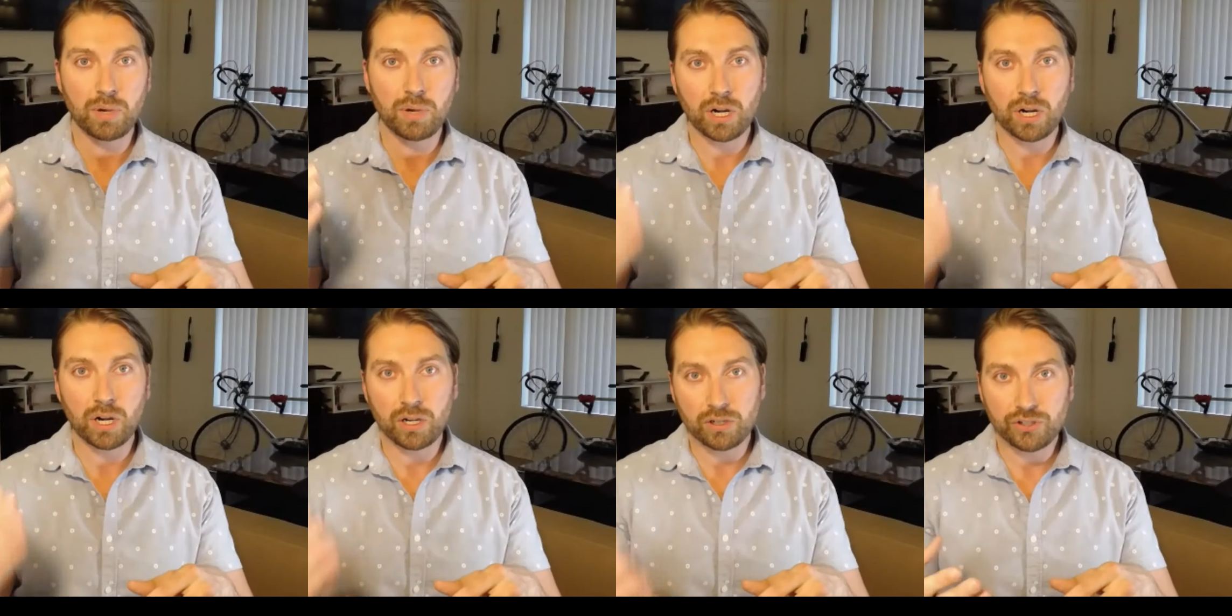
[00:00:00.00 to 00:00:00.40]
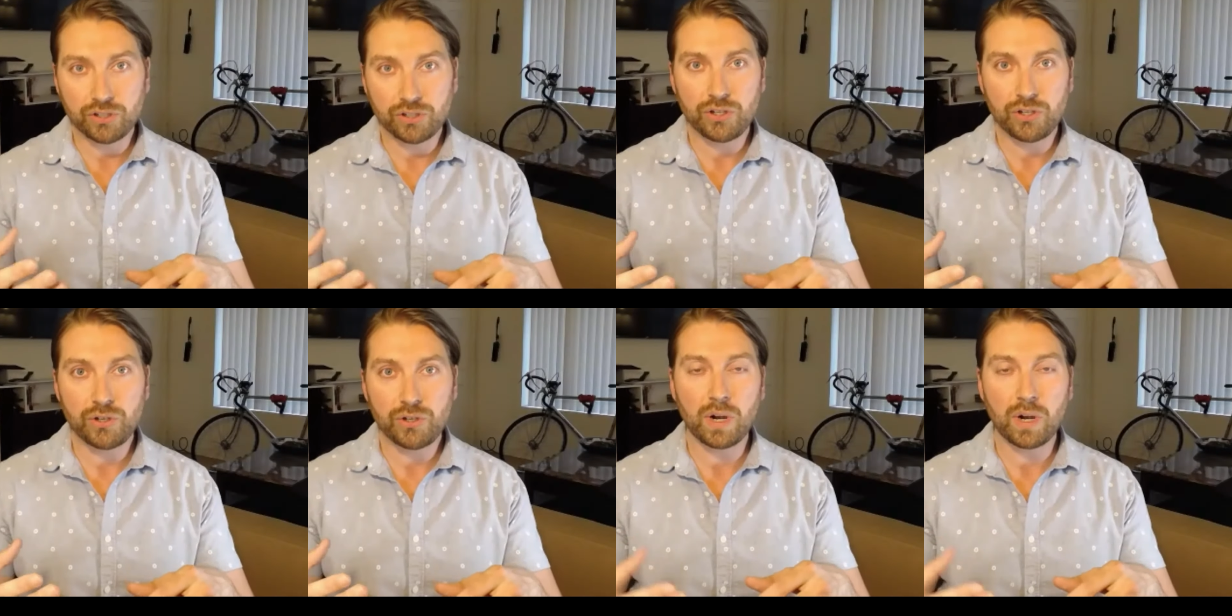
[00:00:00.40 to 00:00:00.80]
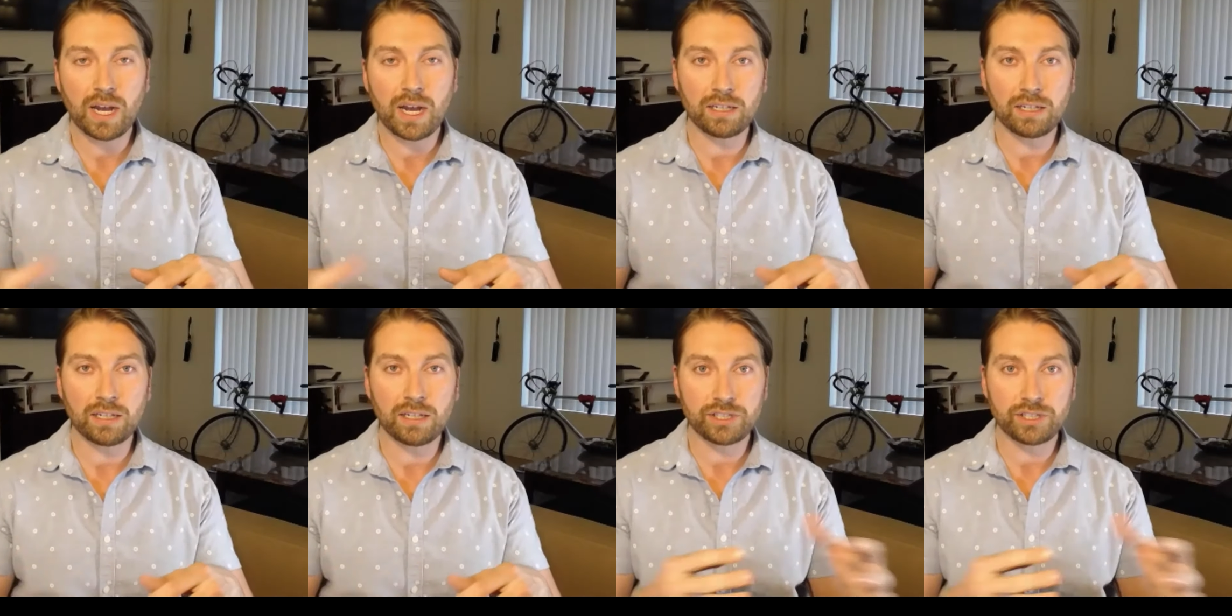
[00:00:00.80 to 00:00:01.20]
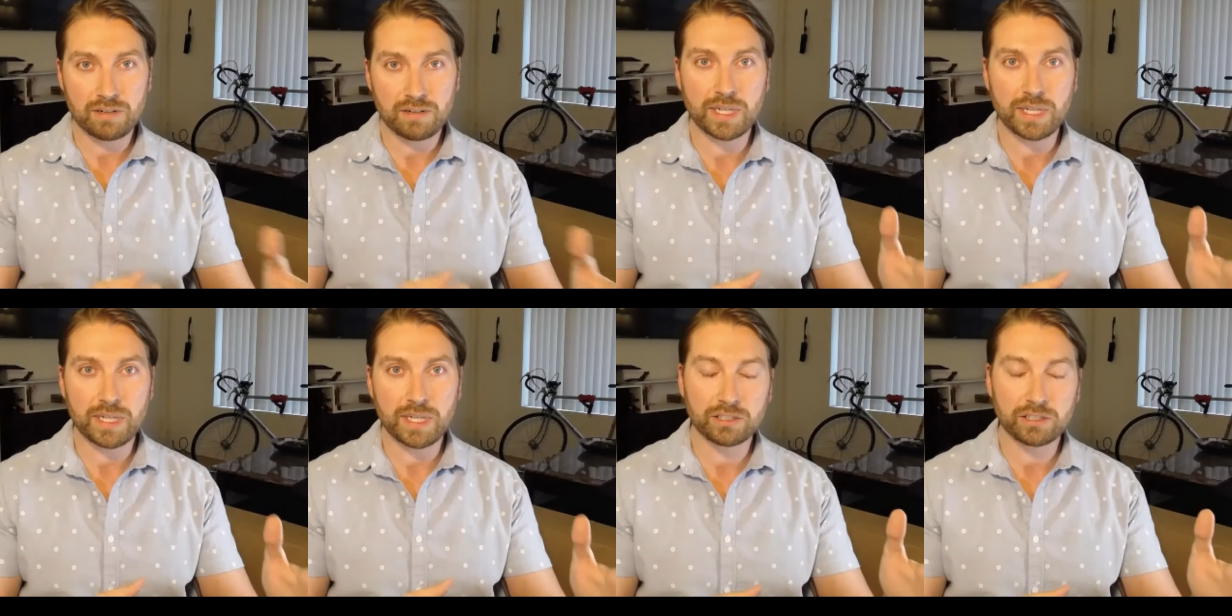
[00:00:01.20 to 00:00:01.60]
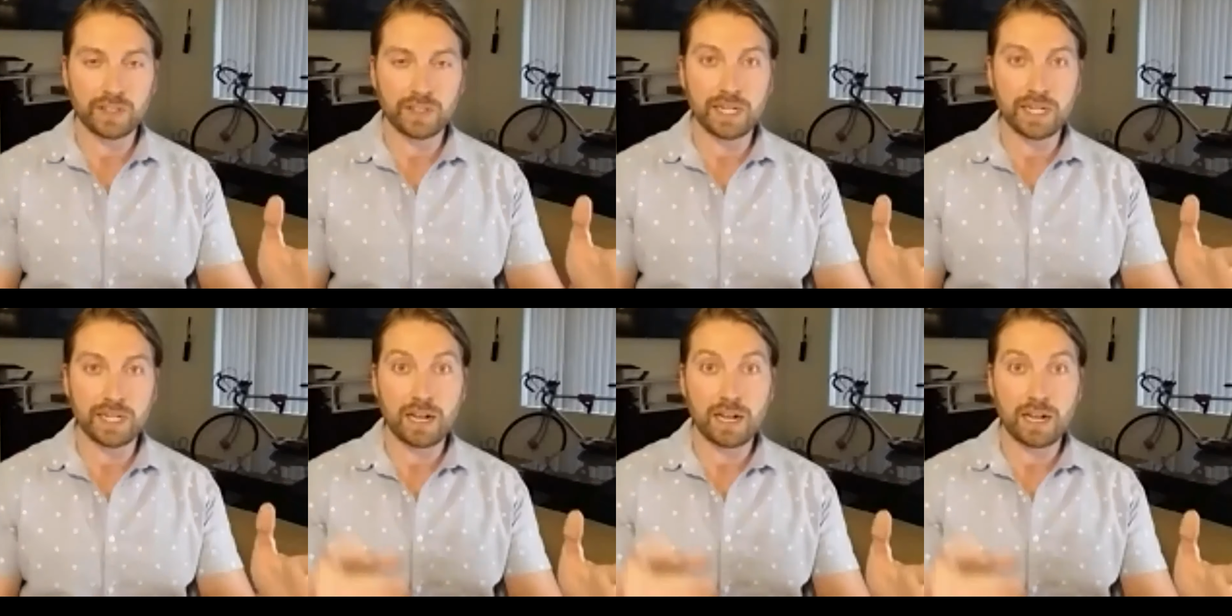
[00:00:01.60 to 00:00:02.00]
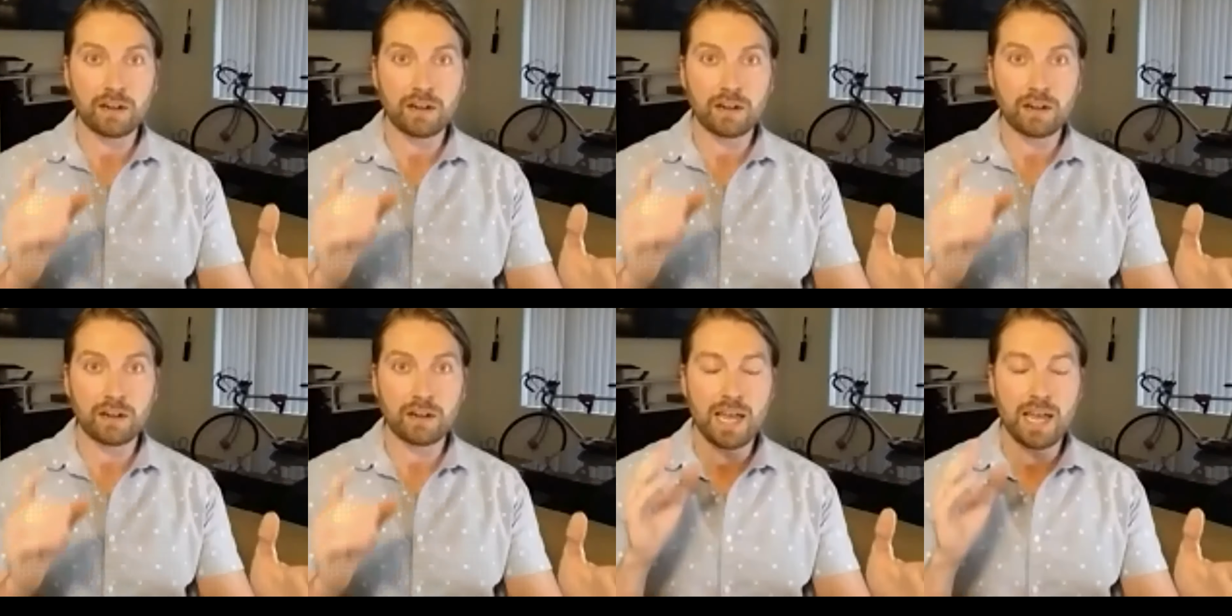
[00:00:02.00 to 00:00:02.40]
part 2, I'll share my screen and I'll